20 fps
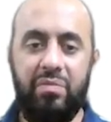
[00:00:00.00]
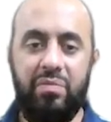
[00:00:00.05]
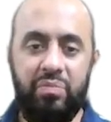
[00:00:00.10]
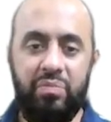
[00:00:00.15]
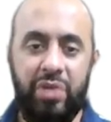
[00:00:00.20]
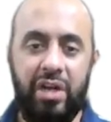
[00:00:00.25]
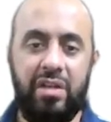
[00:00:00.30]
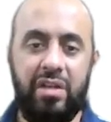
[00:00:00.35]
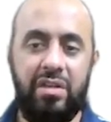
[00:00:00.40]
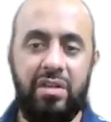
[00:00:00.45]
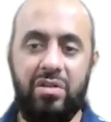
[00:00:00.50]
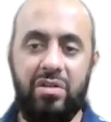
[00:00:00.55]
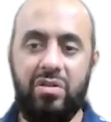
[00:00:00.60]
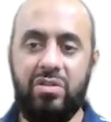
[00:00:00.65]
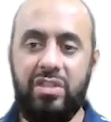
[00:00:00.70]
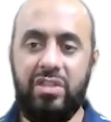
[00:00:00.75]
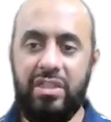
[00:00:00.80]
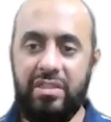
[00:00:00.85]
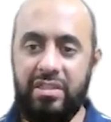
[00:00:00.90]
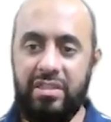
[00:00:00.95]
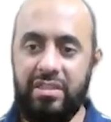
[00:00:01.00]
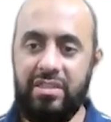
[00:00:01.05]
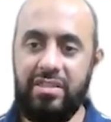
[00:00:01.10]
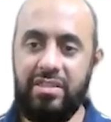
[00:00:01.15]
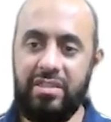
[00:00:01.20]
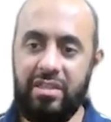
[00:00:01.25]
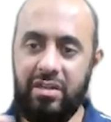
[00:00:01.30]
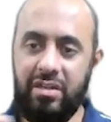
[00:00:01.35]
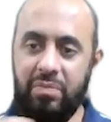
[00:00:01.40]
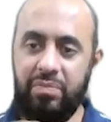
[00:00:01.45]
But th- this
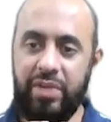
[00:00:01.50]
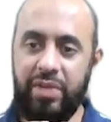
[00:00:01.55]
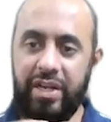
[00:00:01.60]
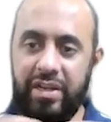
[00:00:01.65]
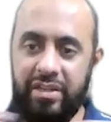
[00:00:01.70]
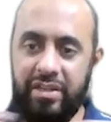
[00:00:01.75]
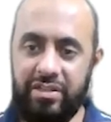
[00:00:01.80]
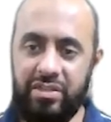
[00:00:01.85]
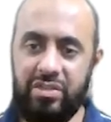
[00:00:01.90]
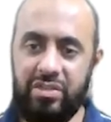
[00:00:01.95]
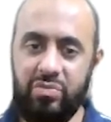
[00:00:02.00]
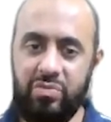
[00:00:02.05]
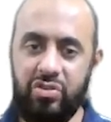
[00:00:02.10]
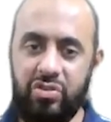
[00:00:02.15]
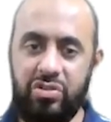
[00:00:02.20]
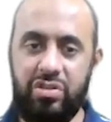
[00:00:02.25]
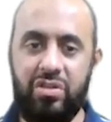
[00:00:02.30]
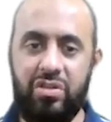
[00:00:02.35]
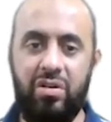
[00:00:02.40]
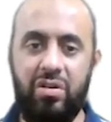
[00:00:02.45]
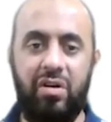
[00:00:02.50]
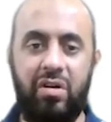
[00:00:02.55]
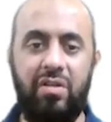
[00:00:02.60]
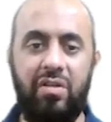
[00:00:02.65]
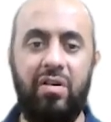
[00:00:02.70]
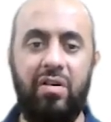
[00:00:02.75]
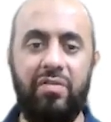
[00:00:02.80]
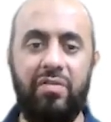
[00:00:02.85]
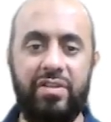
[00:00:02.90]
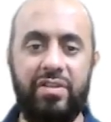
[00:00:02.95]
is the complete distribution of,
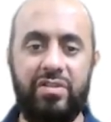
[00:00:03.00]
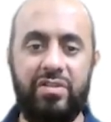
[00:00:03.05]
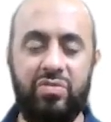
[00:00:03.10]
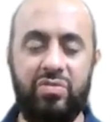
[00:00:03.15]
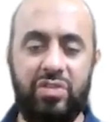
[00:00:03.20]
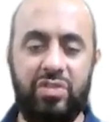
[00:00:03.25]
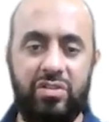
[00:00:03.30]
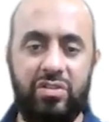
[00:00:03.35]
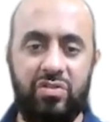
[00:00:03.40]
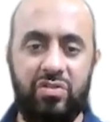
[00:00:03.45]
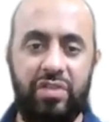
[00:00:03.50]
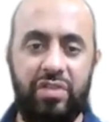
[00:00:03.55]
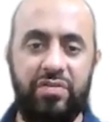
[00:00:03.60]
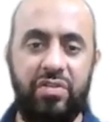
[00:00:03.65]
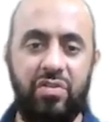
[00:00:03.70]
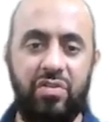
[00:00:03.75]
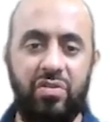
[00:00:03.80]
of the students. So if you